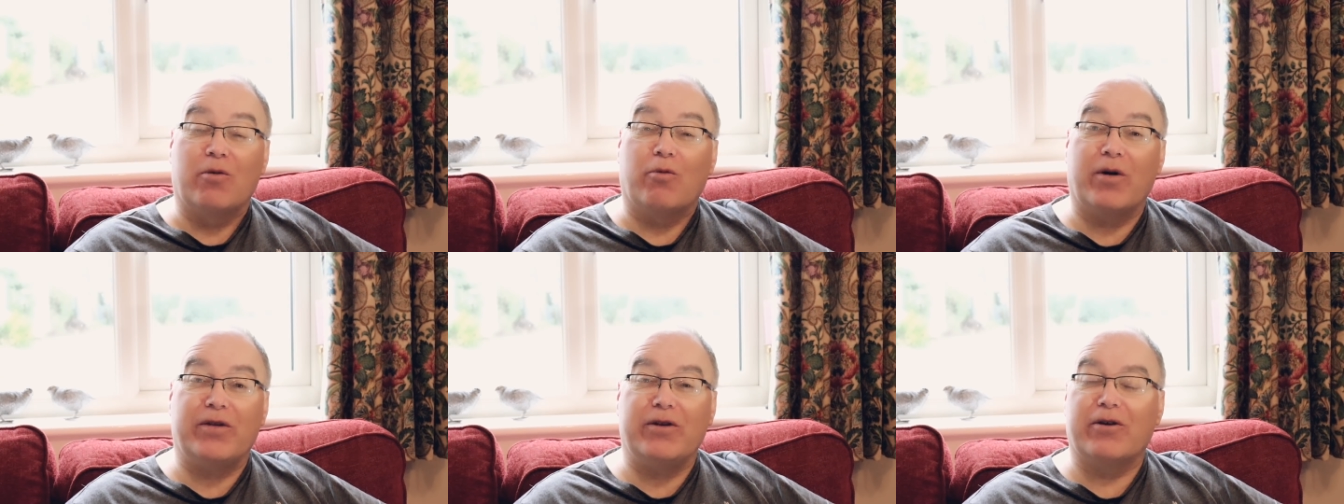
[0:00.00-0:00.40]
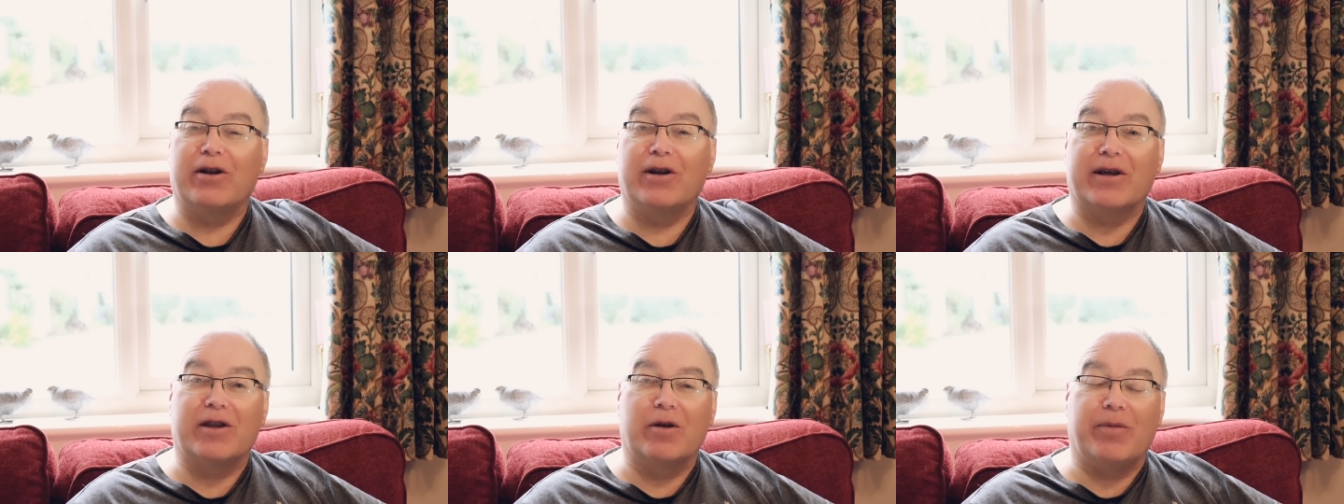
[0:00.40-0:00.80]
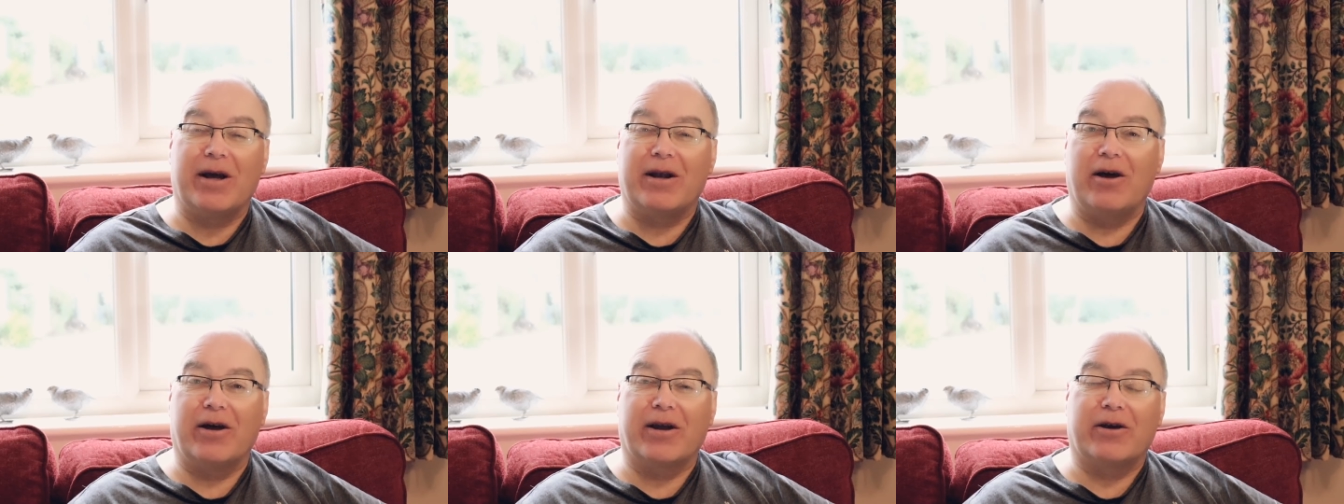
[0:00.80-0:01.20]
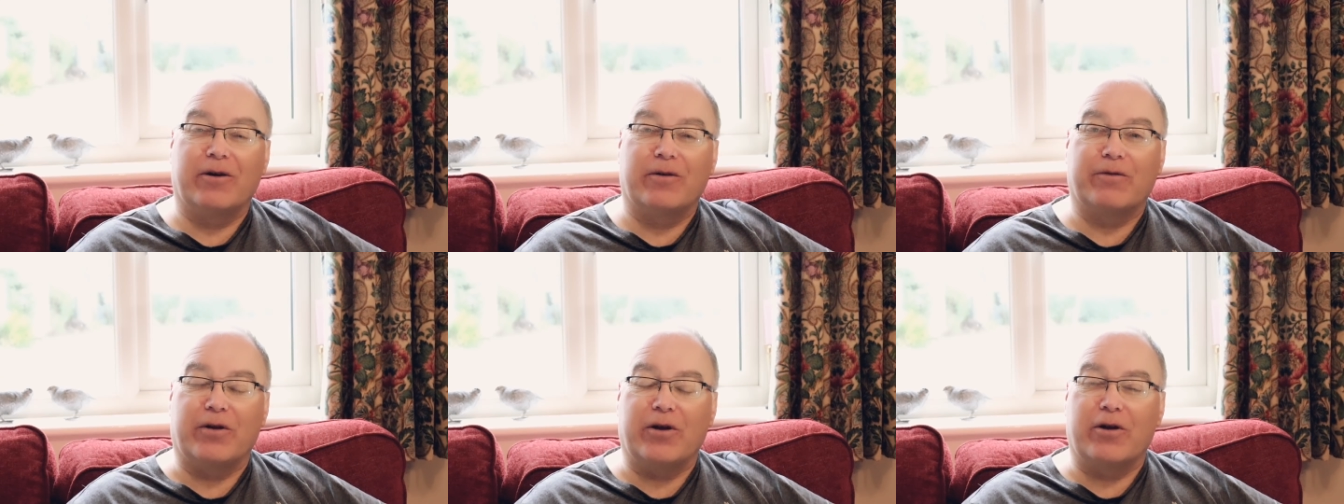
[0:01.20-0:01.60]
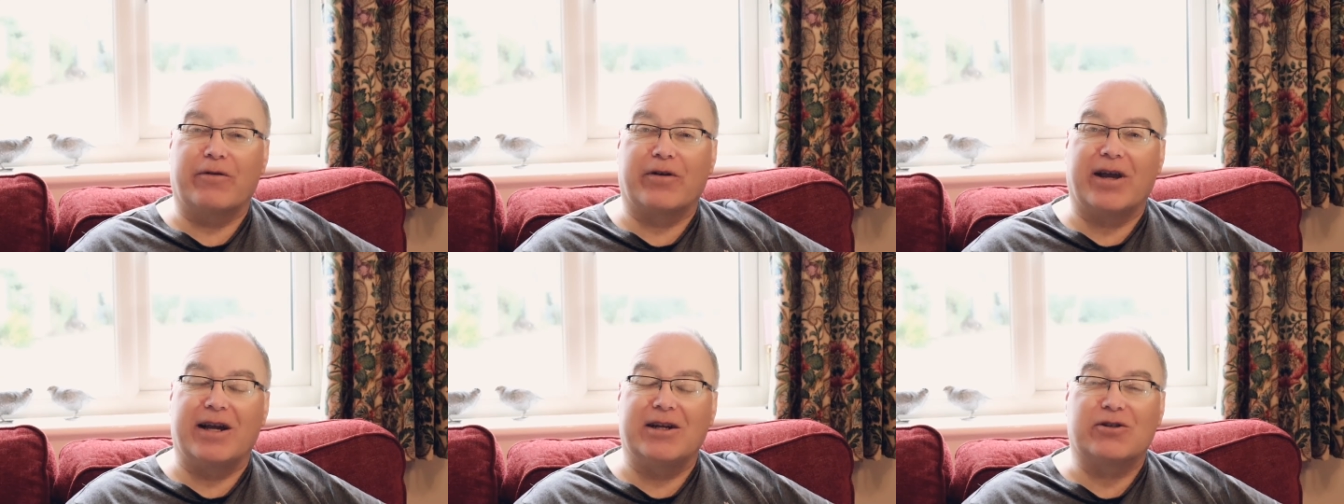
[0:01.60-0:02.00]
Whether you click the bell icon for
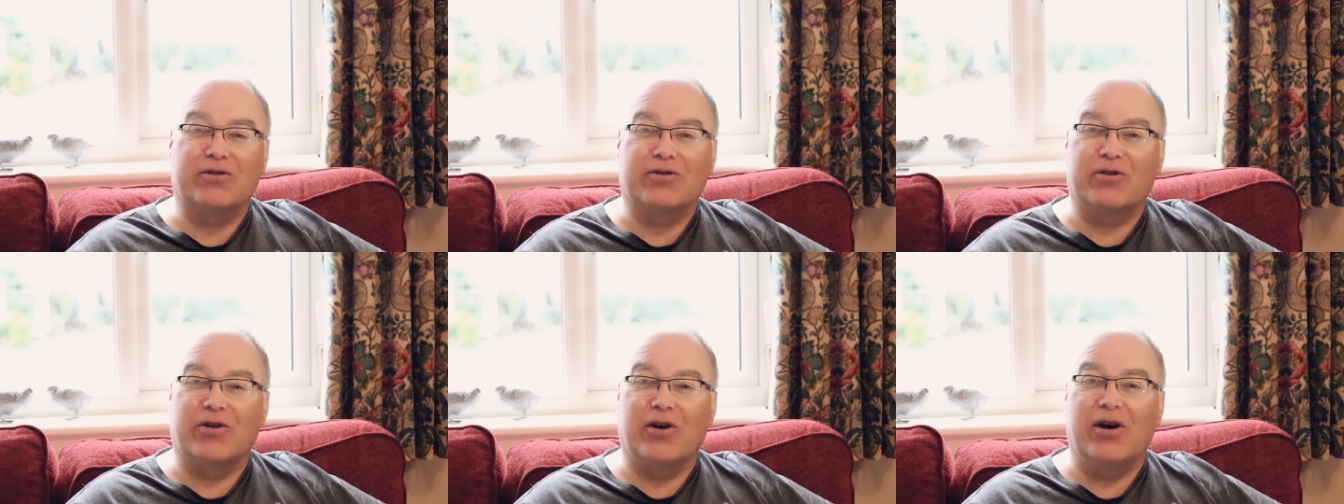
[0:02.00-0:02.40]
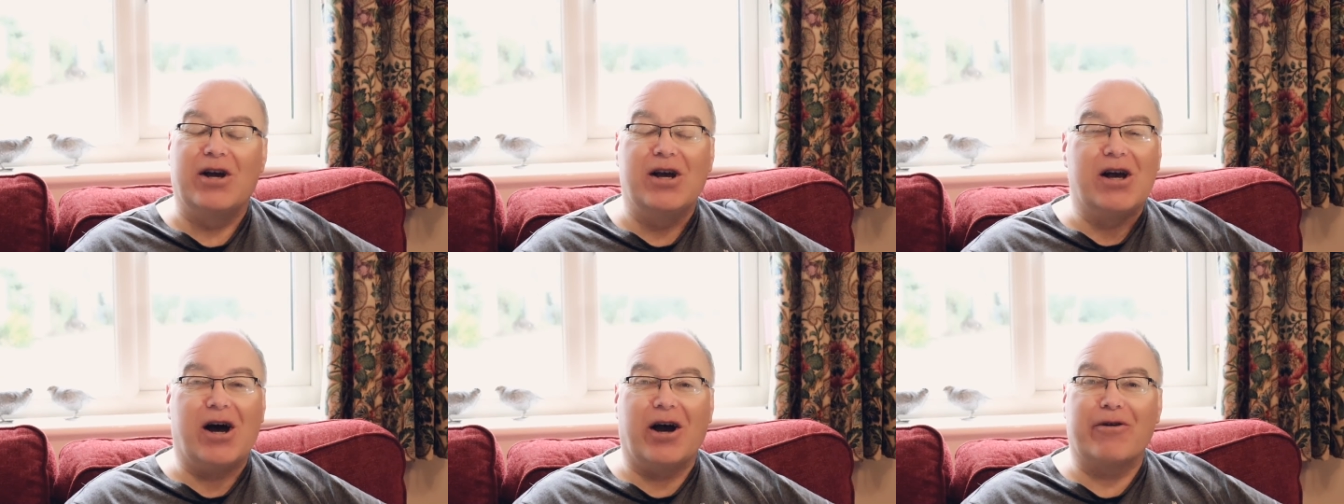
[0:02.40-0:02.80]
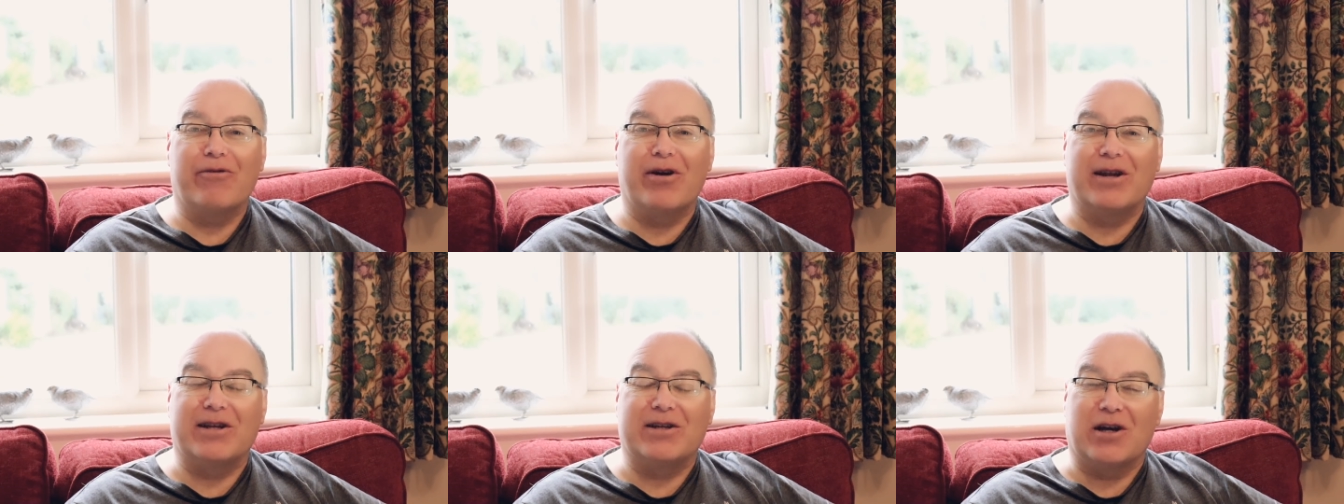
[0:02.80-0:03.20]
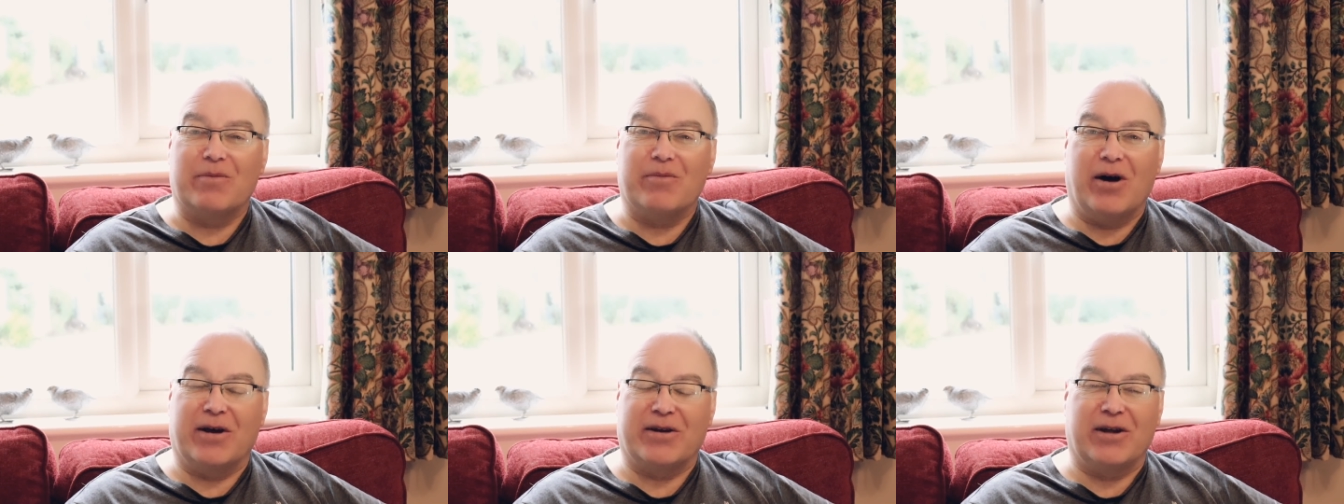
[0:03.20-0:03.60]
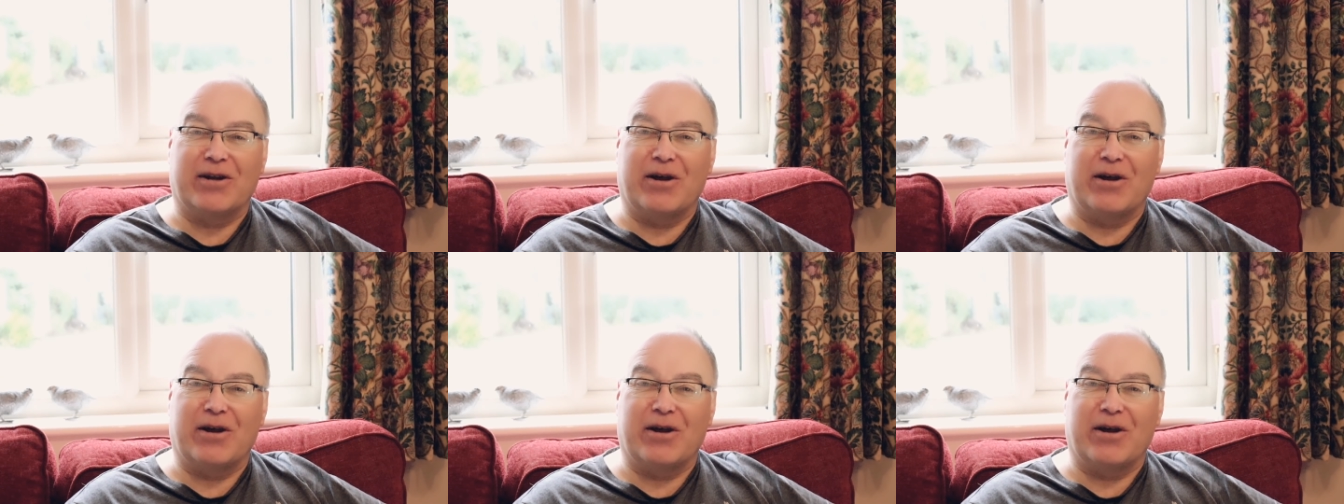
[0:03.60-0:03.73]
notifications or not, I really don't mind.